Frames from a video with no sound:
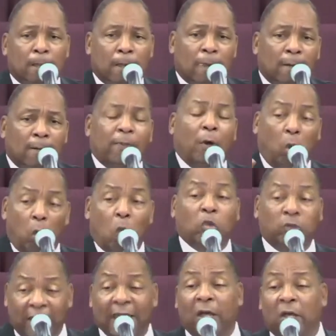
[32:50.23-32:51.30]
The
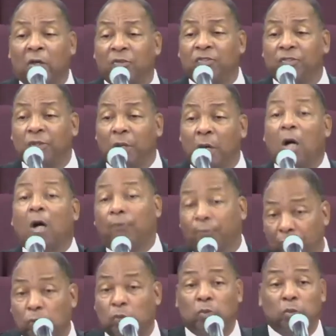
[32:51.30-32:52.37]
hotels are
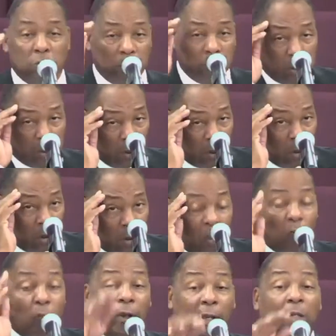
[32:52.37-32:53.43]
full. The
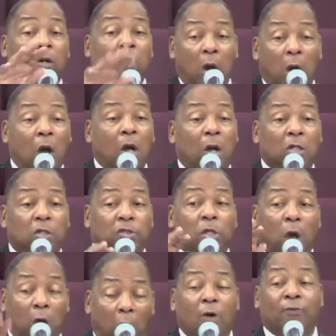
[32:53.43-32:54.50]
rental cars
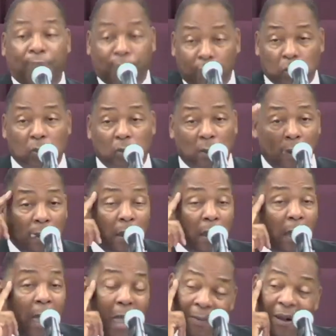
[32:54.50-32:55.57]
are full.
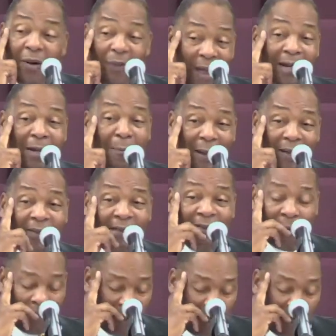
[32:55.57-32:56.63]
Am I right about it?
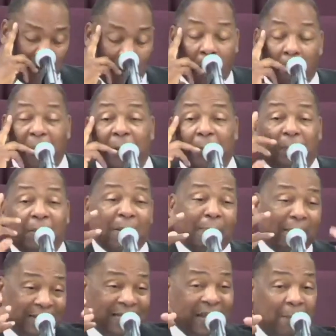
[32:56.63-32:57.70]
but but
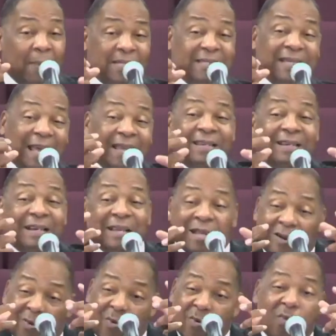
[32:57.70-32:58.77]
but let me tell you,
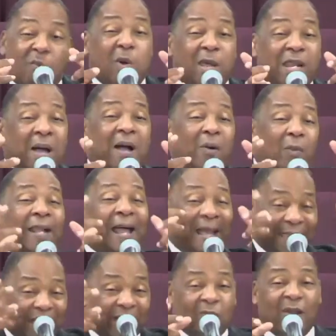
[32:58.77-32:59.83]
when I when I
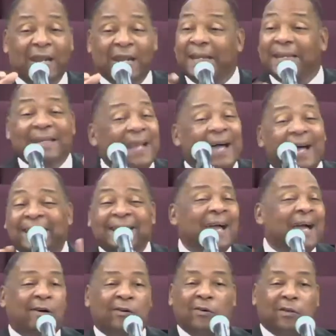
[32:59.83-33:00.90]
get ready, not
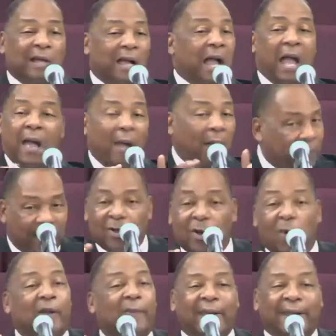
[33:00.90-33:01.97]
now, I, I'm not
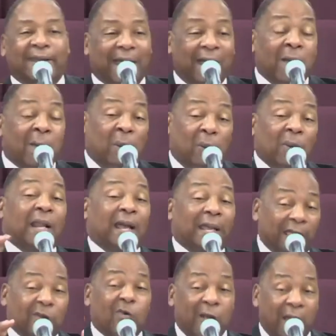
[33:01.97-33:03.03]
going right now, but when I
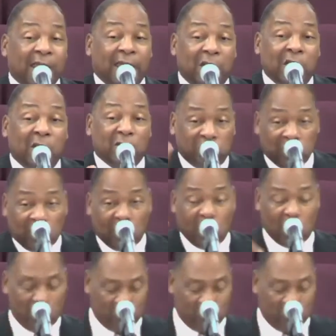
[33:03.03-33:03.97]
get ready to go,